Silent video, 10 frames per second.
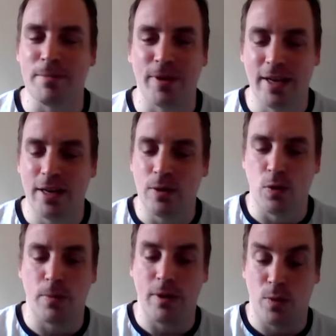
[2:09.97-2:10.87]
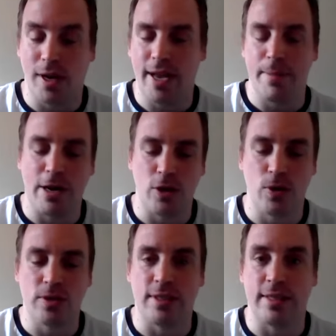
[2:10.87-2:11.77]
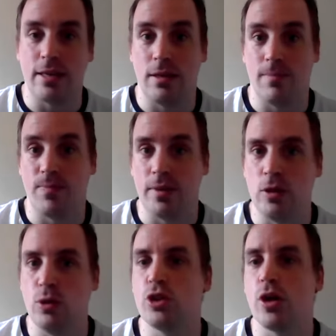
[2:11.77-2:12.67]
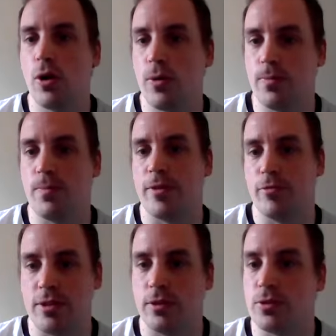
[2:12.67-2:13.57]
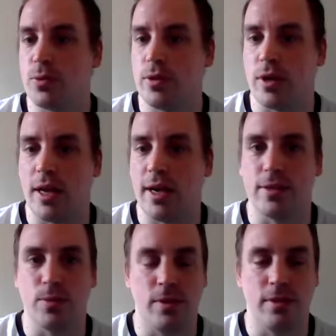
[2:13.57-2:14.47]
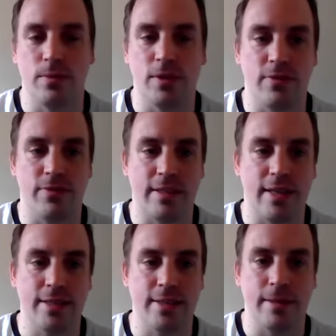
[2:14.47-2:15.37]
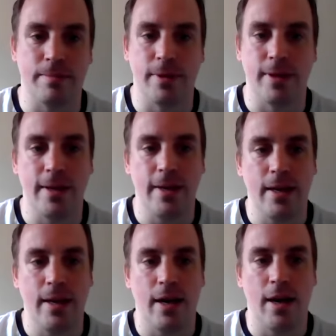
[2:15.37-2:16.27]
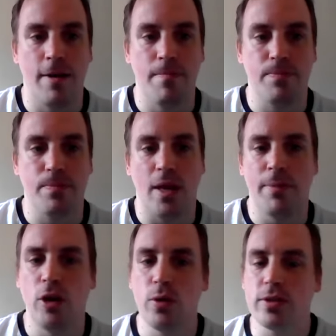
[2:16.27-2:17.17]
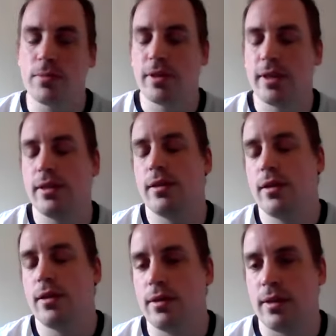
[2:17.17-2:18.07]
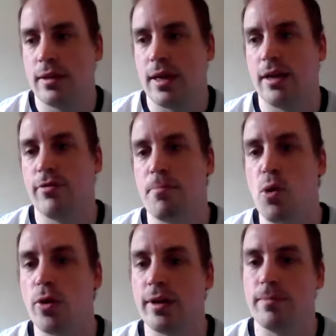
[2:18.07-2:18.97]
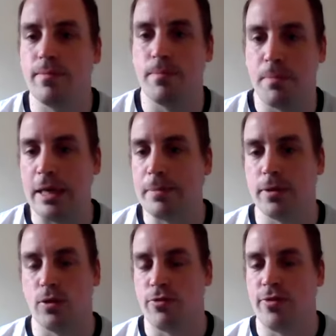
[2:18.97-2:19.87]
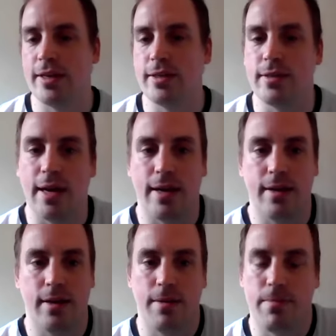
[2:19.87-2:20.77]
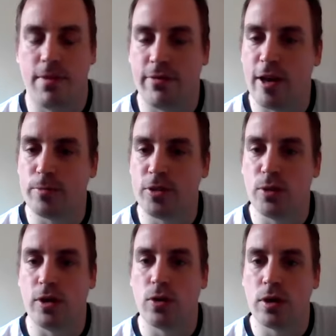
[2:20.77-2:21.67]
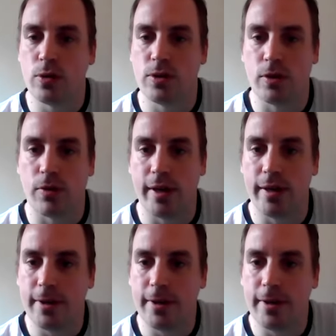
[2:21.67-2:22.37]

But what I like about yours is that you show the results with your clients, which is fantastic. But I mean, who are some of the kind of important people or figures that have helped you in your coaching career?